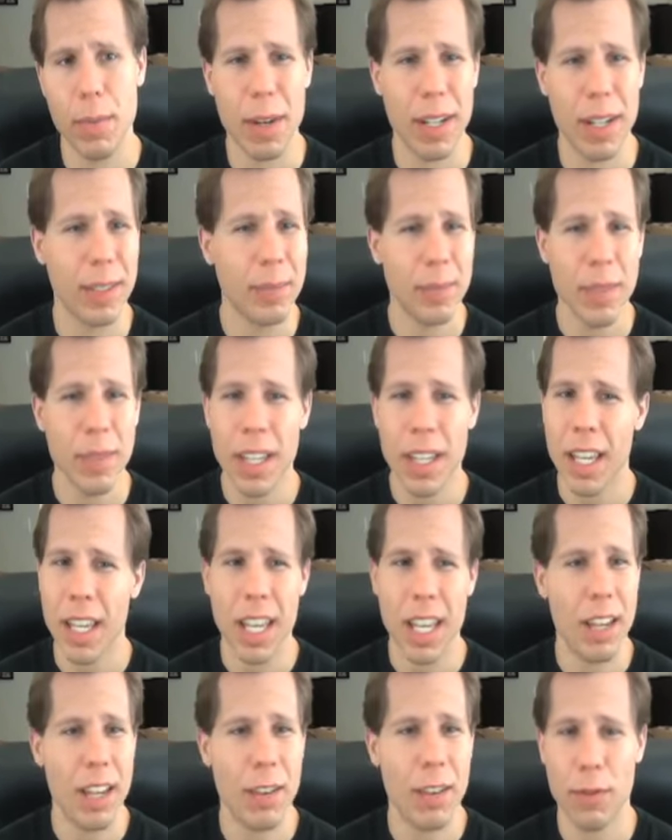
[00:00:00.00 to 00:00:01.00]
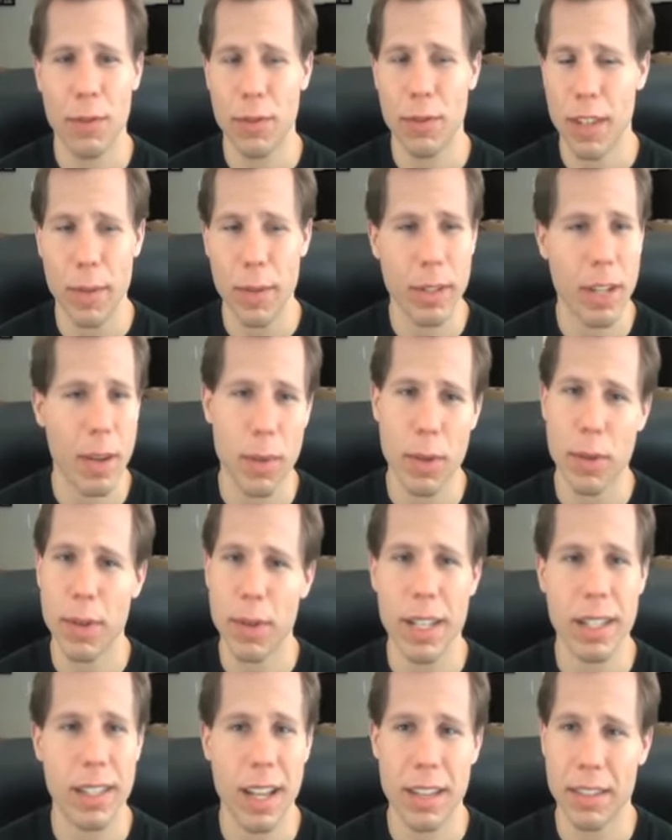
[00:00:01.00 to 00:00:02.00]
But if
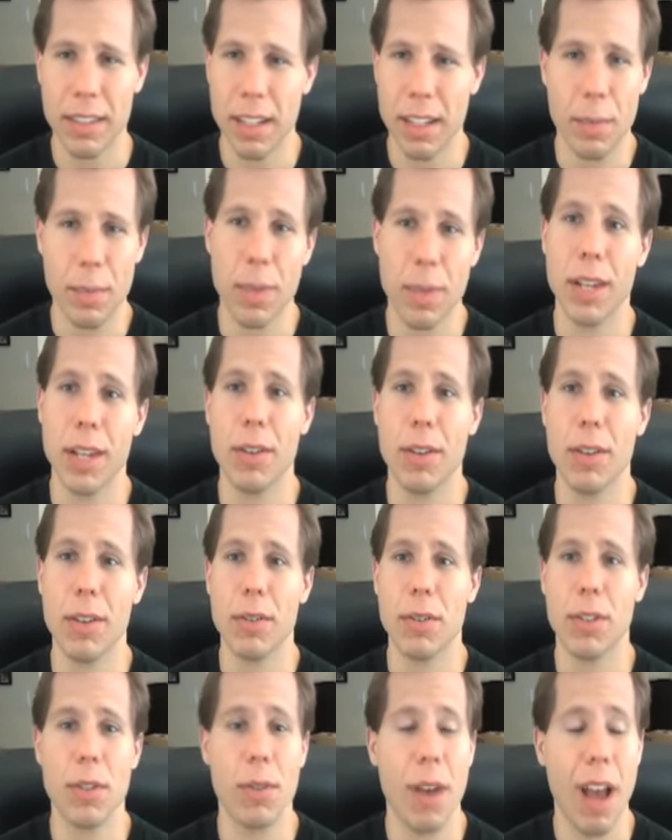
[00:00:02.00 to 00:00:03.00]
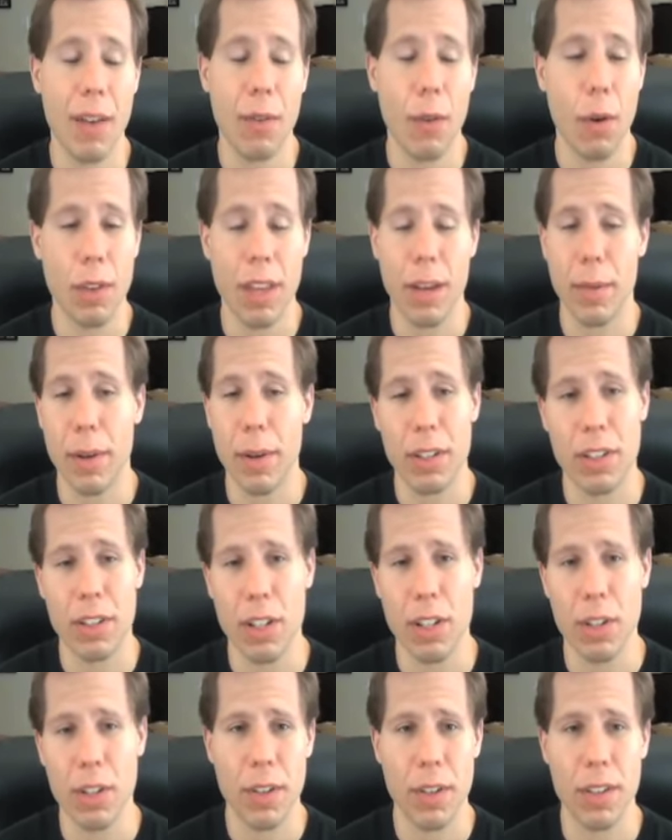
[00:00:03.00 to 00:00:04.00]
WWE doesn't appear to have all that much
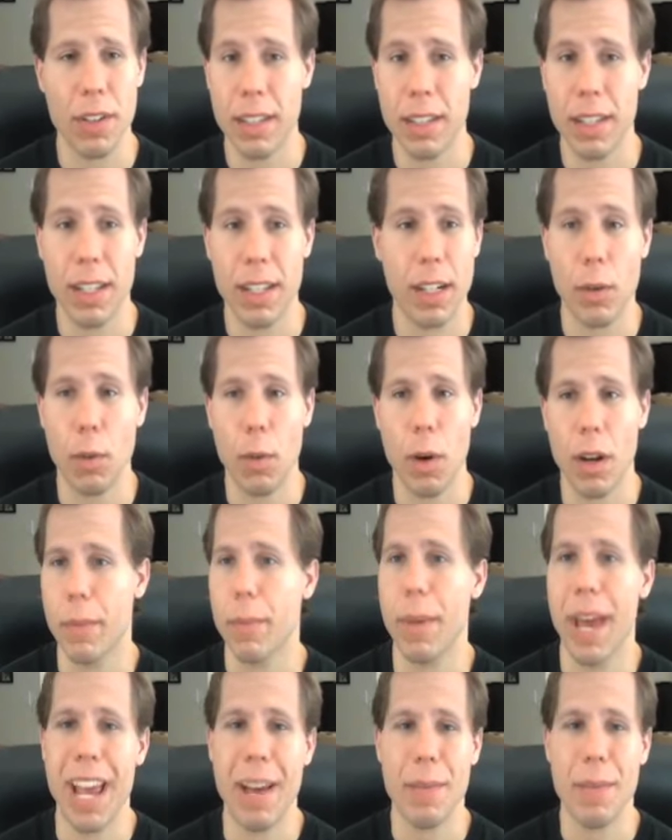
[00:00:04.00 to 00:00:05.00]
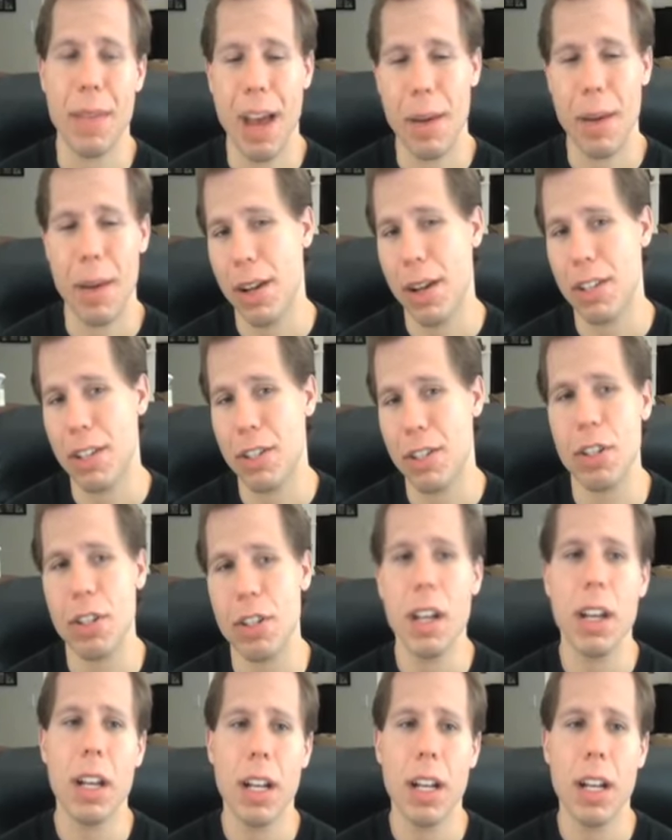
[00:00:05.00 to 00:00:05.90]
interest and they don't want to pay him that much,